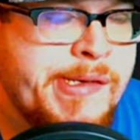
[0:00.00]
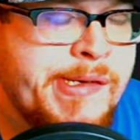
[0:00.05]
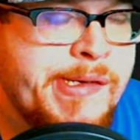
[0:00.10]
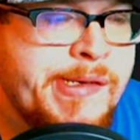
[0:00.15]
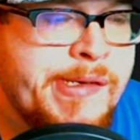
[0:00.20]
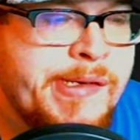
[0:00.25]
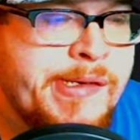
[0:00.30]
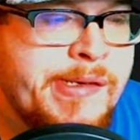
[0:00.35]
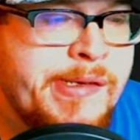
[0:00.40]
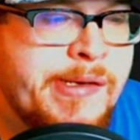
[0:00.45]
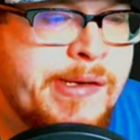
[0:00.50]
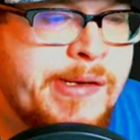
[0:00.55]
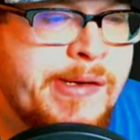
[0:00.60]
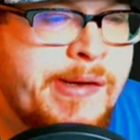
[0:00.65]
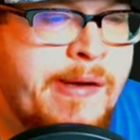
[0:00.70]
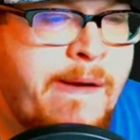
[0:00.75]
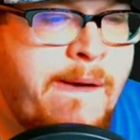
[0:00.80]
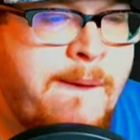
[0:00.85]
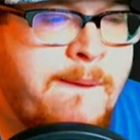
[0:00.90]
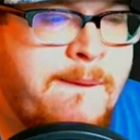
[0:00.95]

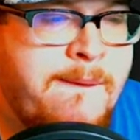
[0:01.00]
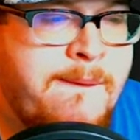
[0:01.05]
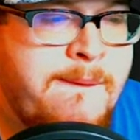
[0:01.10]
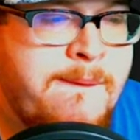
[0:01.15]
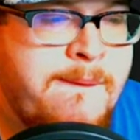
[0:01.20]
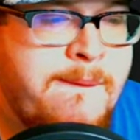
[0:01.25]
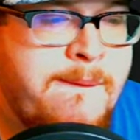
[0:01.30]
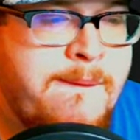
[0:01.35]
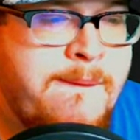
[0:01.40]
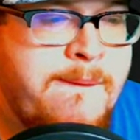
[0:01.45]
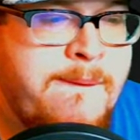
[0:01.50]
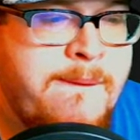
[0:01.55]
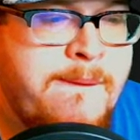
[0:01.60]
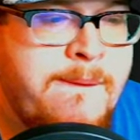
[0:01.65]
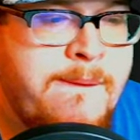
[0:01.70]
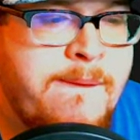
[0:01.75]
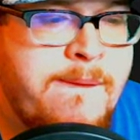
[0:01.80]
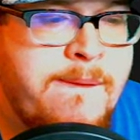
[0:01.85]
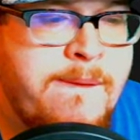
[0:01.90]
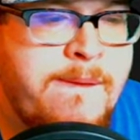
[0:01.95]

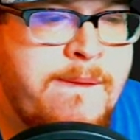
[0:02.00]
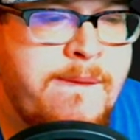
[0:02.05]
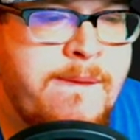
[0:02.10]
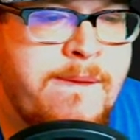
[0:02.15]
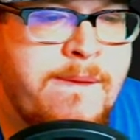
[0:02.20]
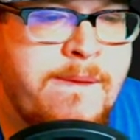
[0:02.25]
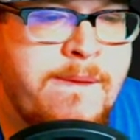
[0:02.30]
Nothing is said.